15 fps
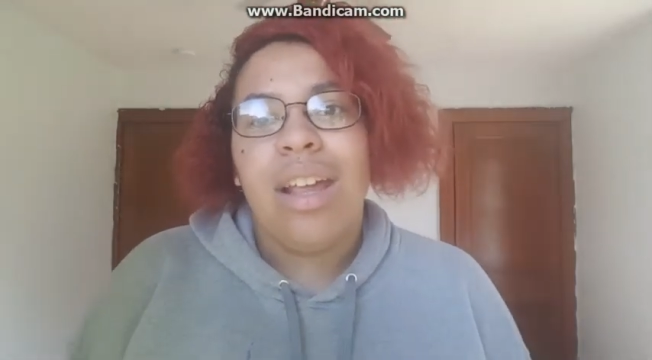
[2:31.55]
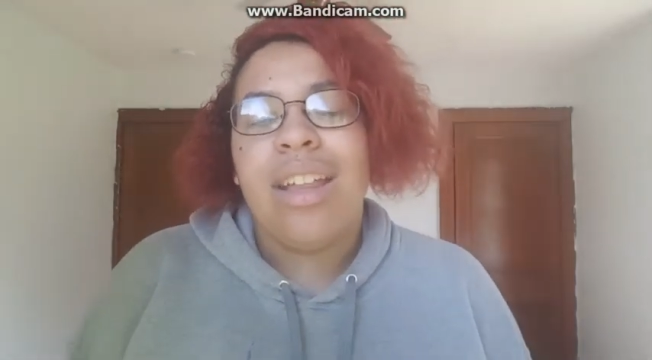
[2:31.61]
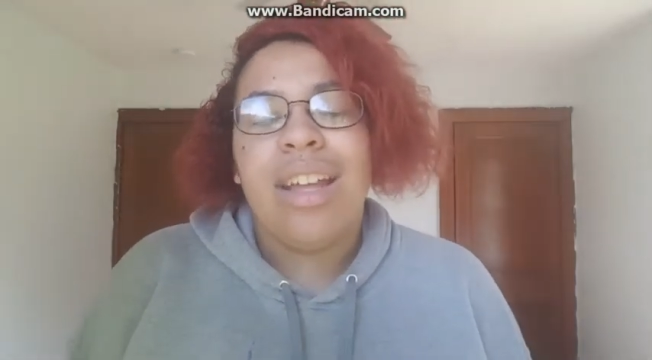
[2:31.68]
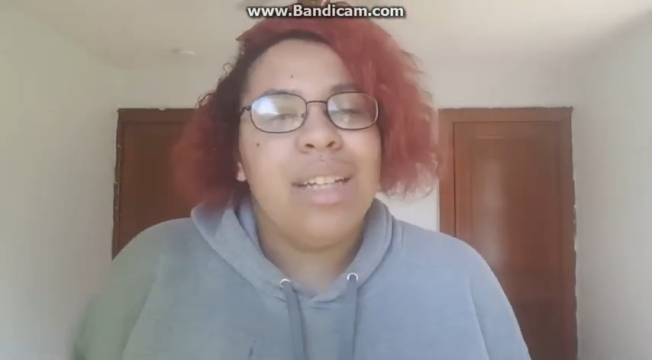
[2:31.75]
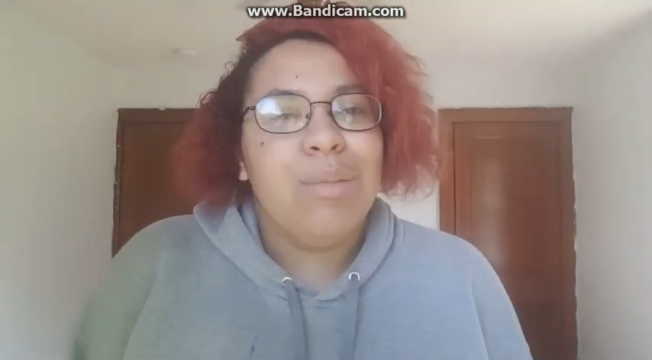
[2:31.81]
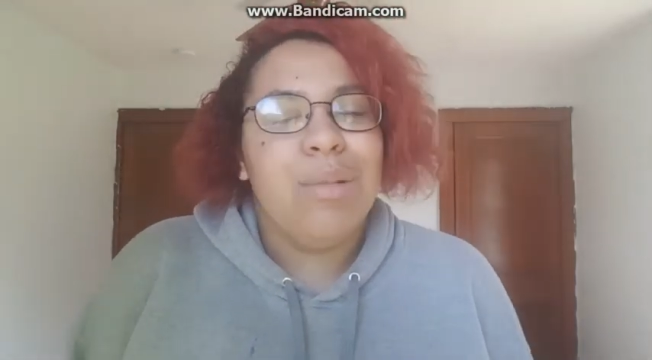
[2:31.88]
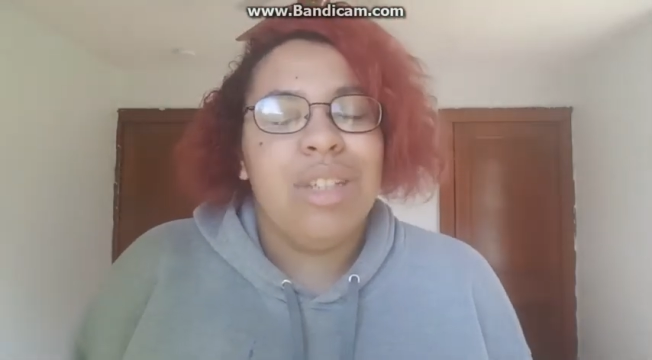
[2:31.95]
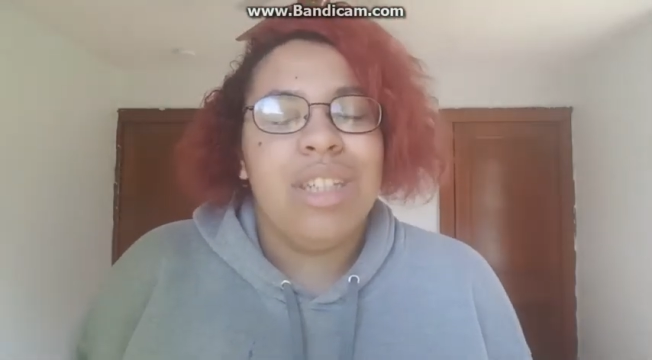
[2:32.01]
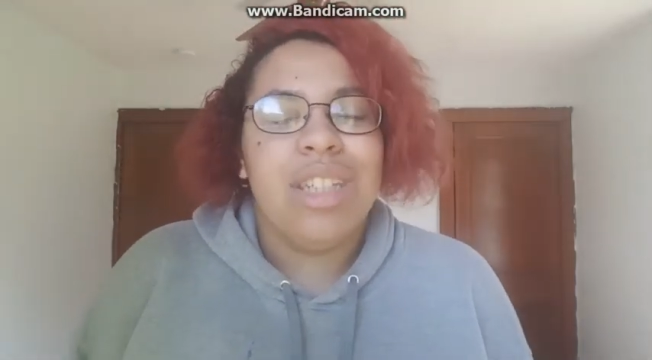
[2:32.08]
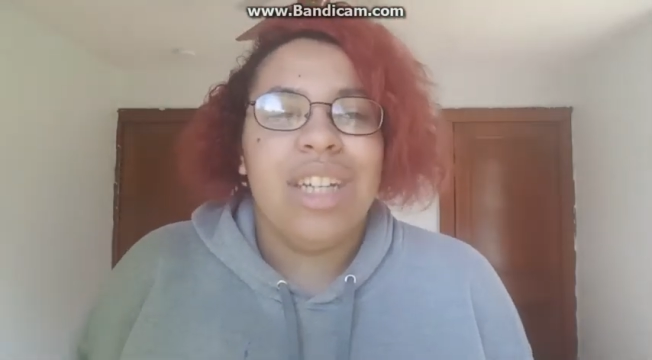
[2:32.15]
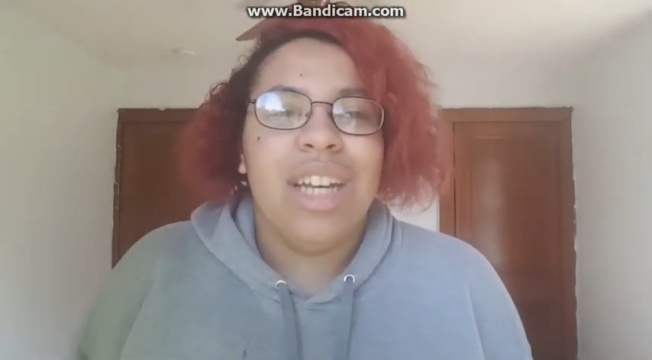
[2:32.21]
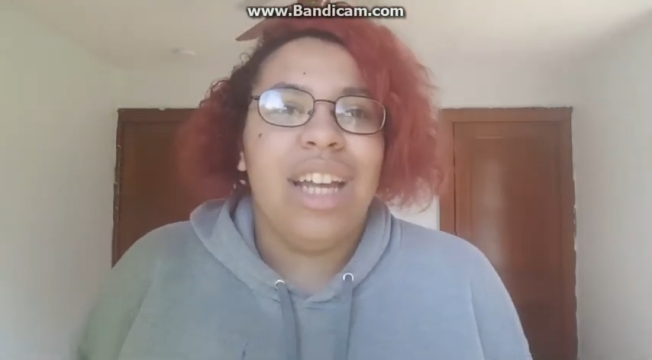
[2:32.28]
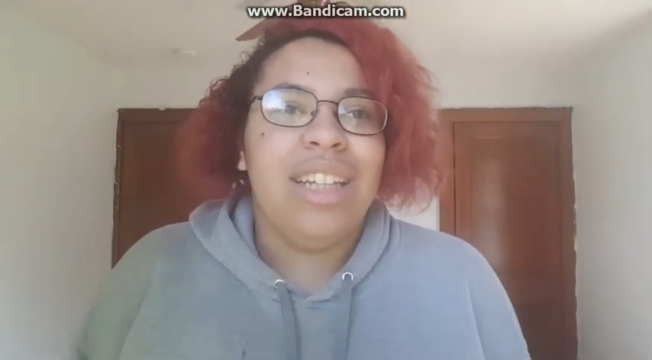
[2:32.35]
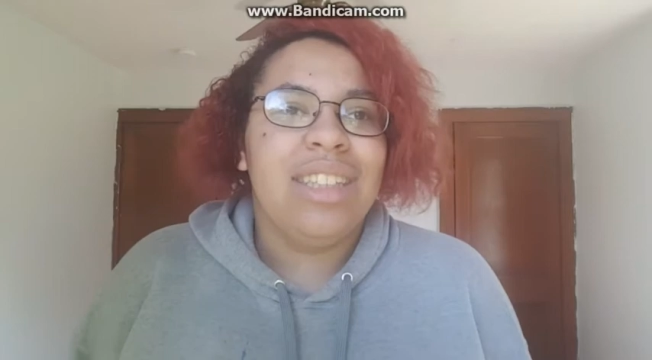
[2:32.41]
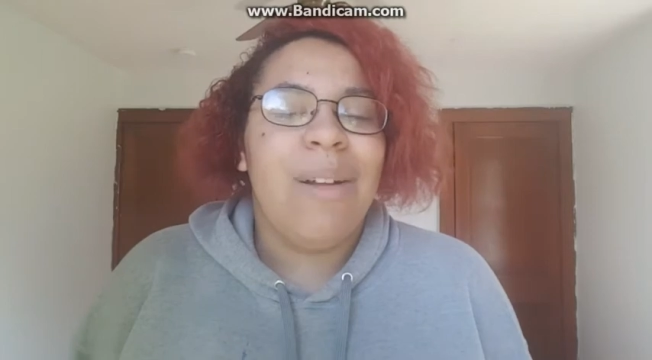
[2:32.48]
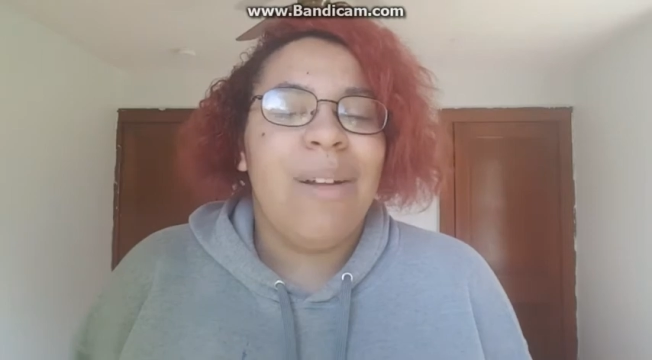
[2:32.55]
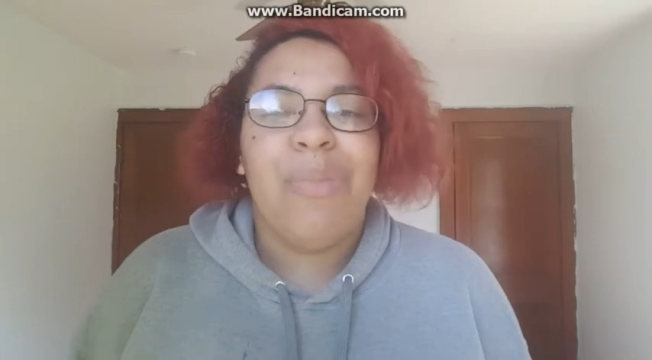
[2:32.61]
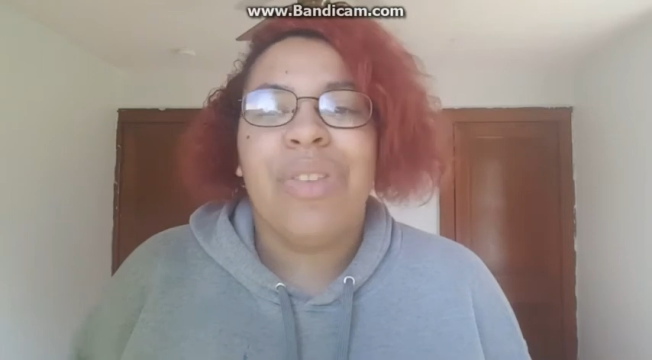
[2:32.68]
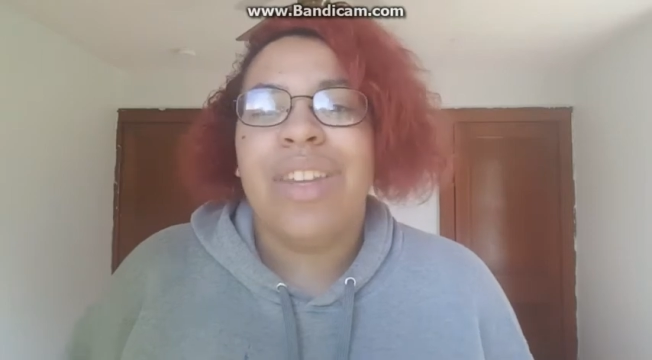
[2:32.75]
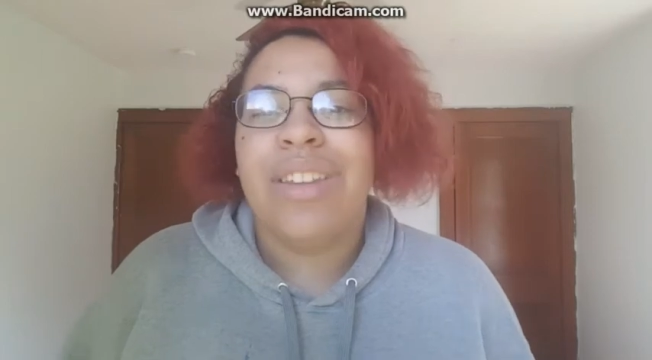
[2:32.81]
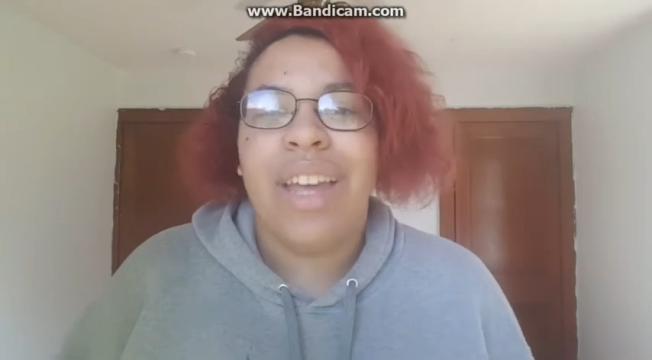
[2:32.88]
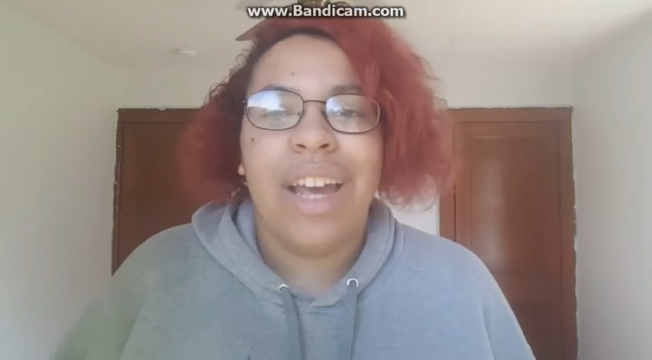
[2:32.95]
Thanks,
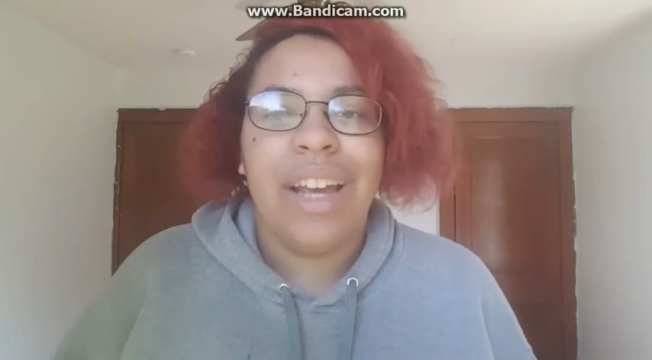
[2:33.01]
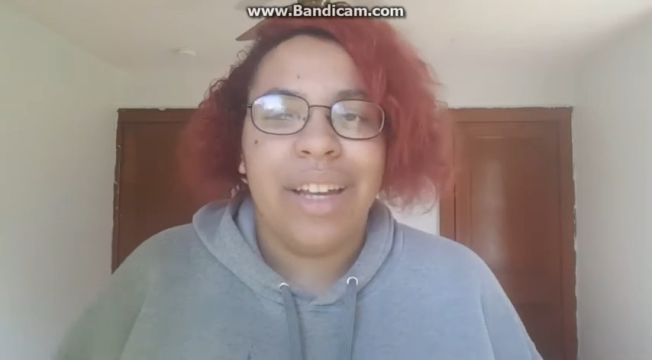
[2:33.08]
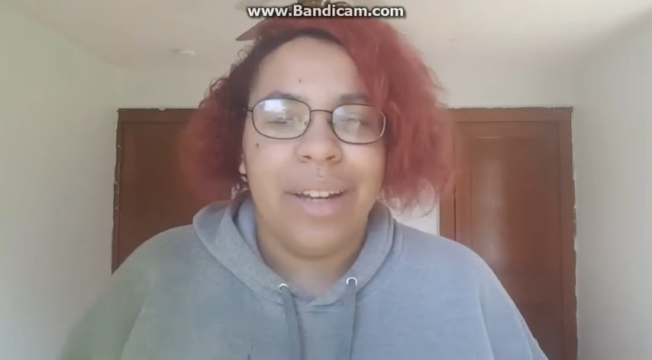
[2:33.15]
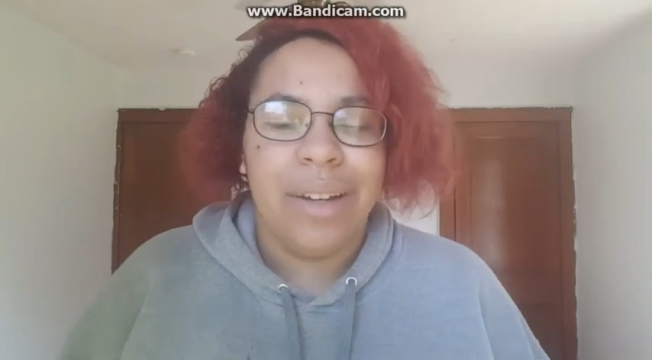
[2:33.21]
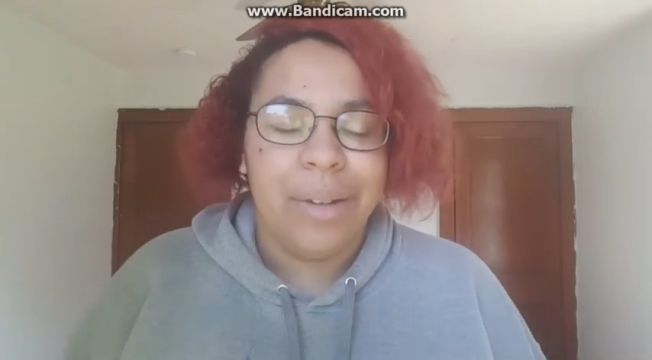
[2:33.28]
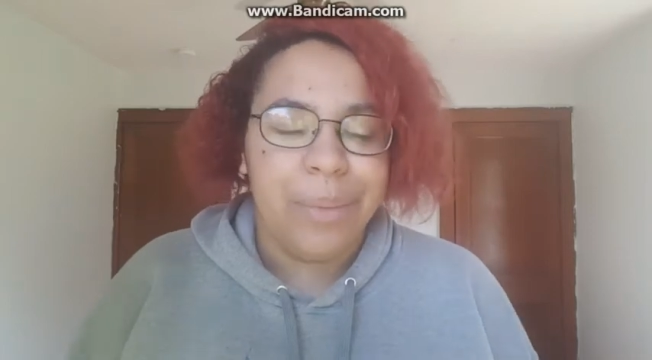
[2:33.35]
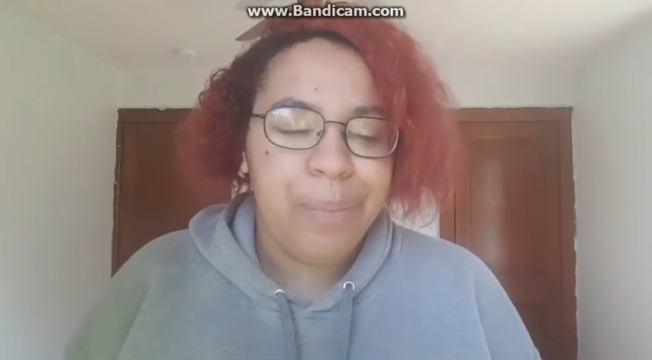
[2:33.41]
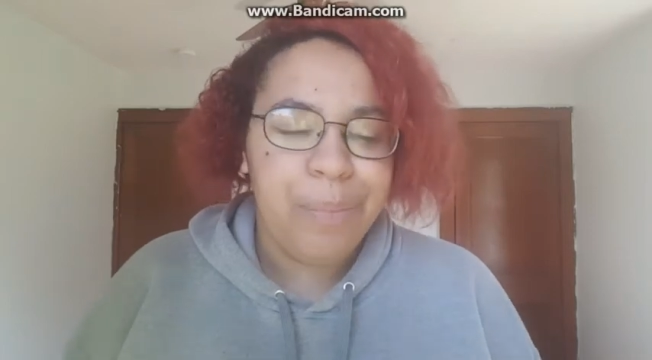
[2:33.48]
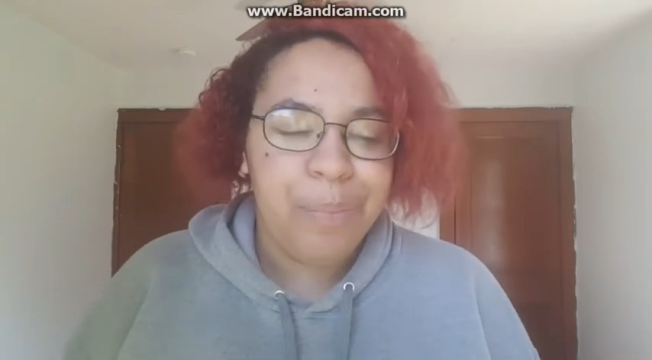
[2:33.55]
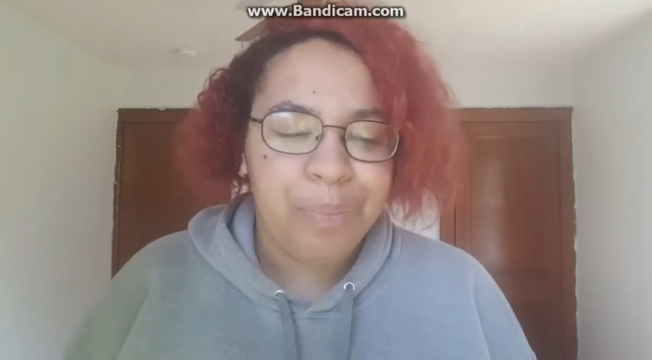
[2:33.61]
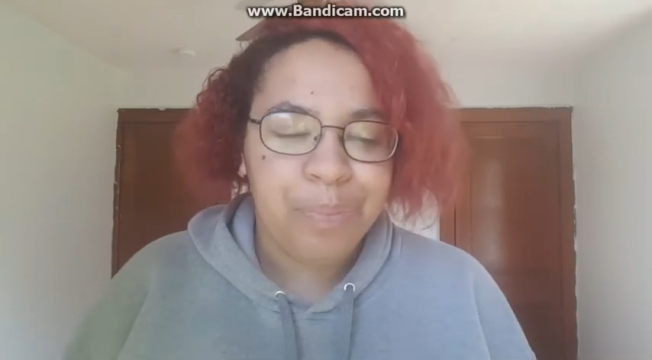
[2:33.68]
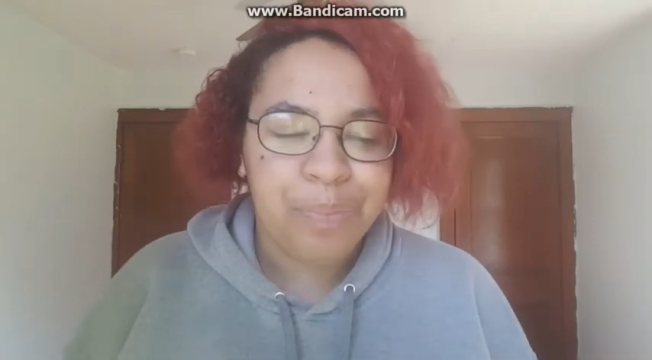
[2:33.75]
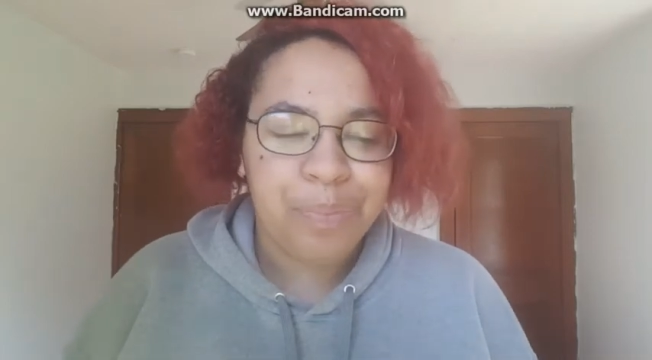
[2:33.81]
BTS. Thank you.